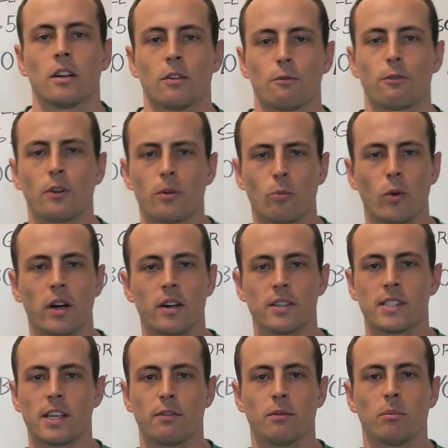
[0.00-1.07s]
Firmware
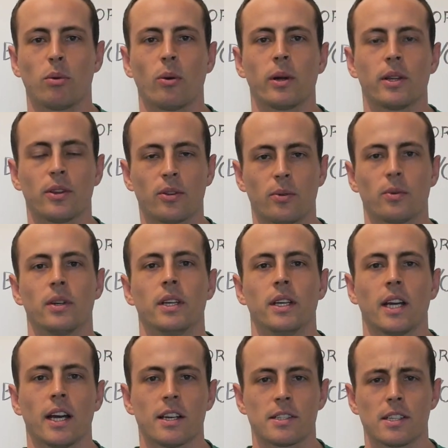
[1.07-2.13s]

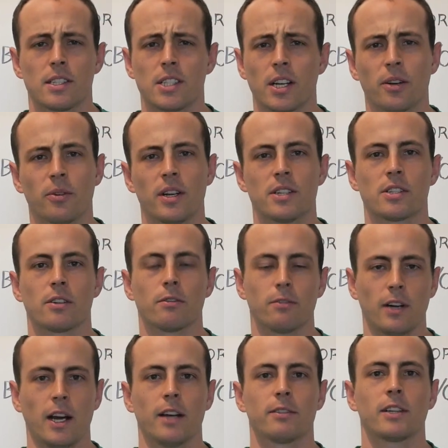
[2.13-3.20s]
7.3 has a Generation
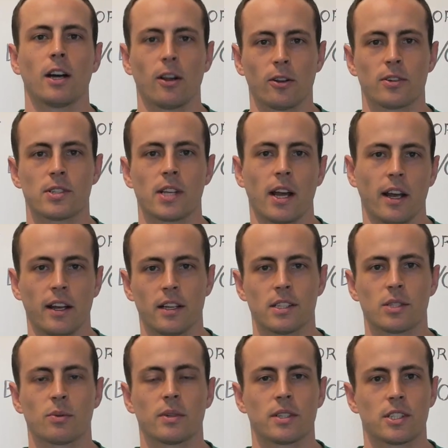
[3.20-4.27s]
5 color
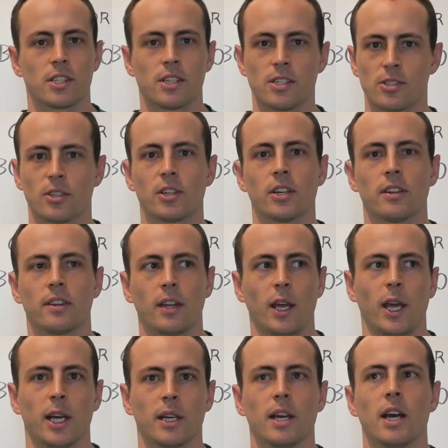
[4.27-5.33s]
science, which is a good
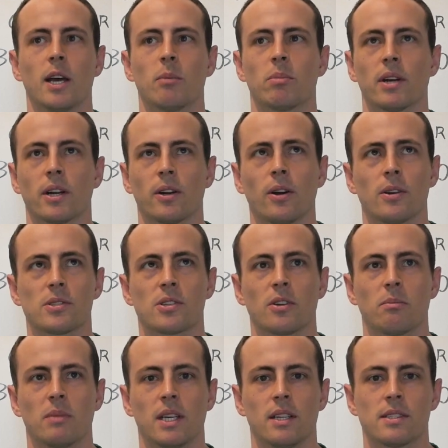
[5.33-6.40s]
thing, but it
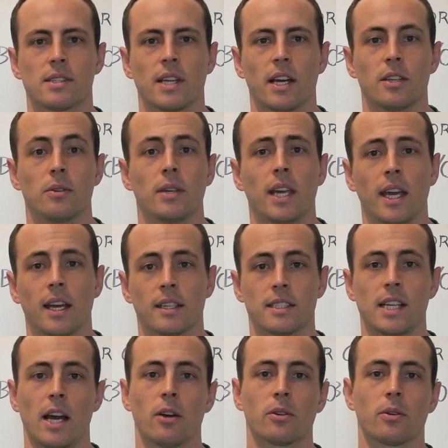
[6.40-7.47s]
also means that you can't
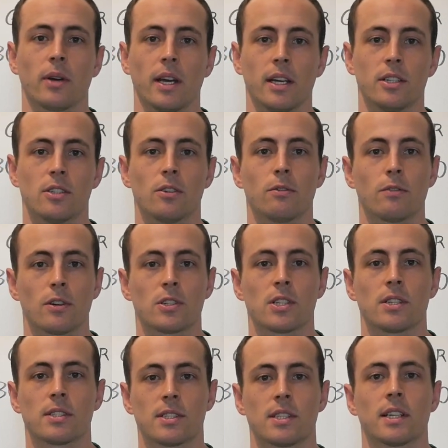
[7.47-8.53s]
downgrade to
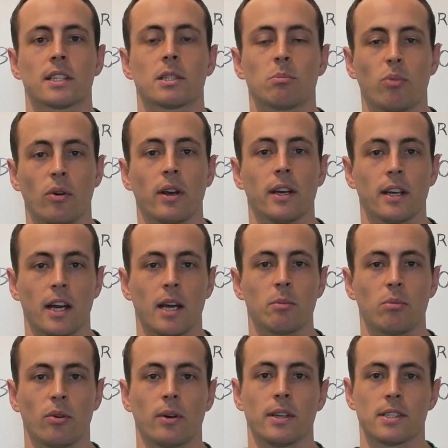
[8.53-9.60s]
version
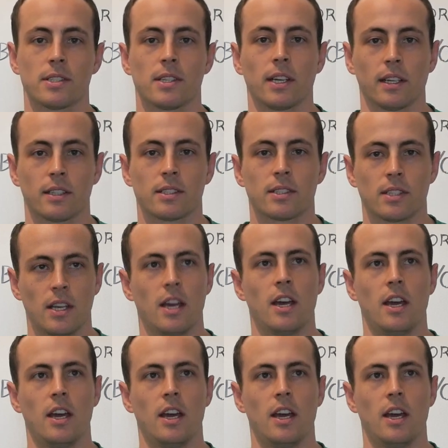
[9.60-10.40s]
6.9.6.